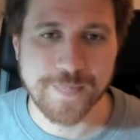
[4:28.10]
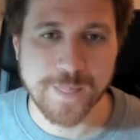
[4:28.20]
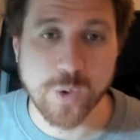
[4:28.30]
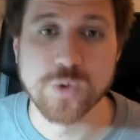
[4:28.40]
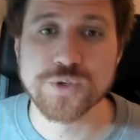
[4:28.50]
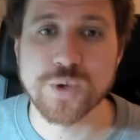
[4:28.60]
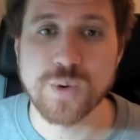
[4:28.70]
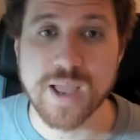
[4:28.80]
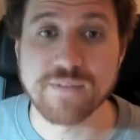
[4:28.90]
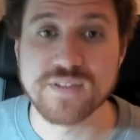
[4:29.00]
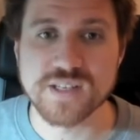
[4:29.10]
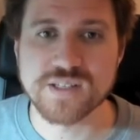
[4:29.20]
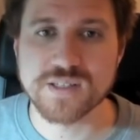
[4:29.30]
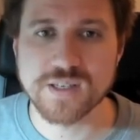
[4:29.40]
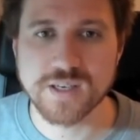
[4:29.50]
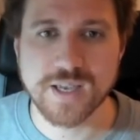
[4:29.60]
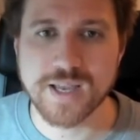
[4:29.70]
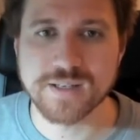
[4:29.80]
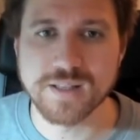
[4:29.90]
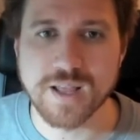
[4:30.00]
also have this
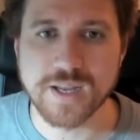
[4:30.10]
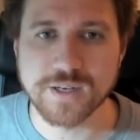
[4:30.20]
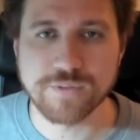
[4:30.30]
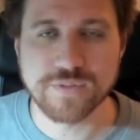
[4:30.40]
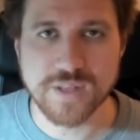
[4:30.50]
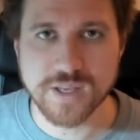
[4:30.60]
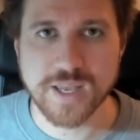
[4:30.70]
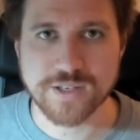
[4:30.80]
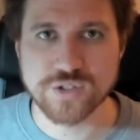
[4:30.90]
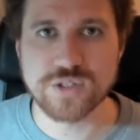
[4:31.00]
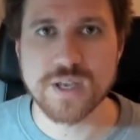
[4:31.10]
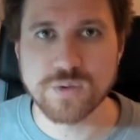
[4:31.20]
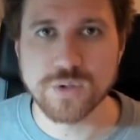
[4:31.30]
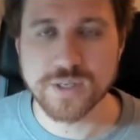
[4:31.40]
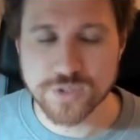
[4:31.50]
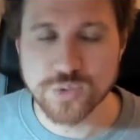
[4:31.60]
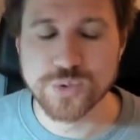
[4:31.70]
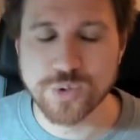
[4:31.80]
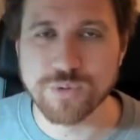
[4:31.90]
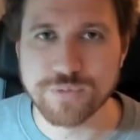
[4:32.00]
added line of the
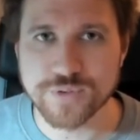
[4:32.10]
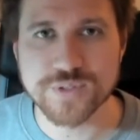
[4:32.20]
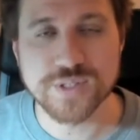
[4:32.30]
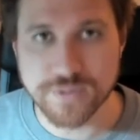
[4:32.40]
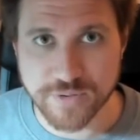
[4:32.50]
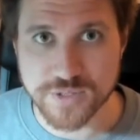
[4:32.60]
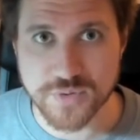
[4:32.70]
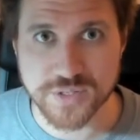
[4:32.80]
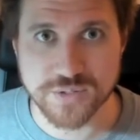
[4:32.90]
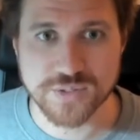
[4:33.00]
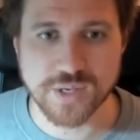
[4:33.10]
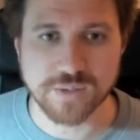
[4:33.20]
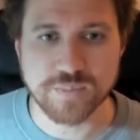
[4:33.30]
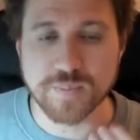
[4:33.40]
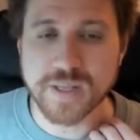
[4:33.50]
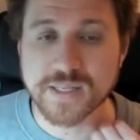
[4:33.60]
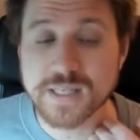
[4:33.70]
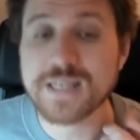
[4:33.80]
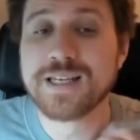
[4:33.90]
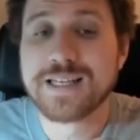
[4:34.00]
Exude Confidence defense reactions cannot be played.
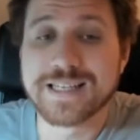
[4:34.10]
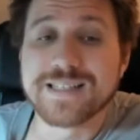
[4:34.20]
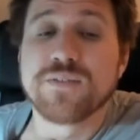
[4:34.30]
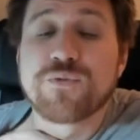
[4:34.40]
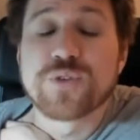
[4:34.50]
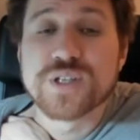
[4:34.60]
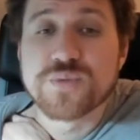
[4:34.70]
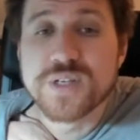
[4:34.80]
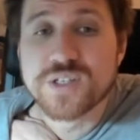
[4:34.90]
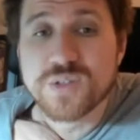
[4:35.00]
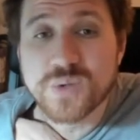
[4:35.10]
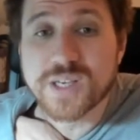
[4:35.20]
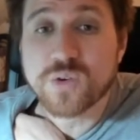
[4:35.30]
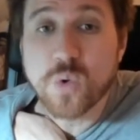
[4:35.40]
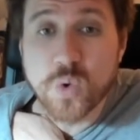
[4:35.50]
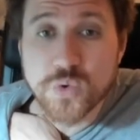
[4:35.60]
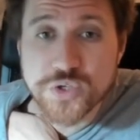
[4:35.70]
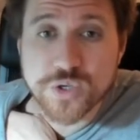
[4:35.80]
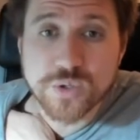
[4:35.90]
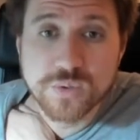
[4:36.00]
And for this reason you can
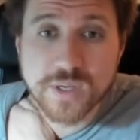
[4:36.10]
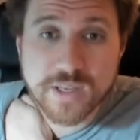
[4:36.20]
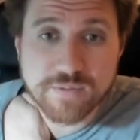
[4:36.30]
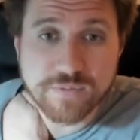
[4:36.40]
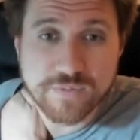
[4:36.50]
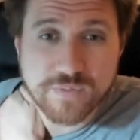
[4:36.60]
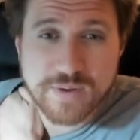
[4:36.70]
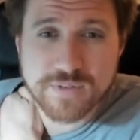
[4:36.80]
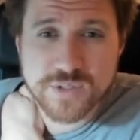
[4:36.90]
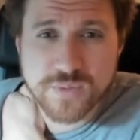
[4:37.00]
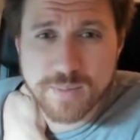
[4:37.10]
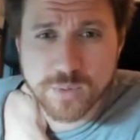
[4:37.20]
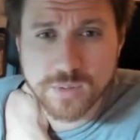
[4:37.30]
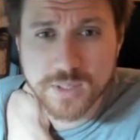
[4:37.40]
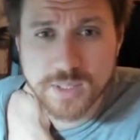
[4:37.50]
also, if Ravenous Rebel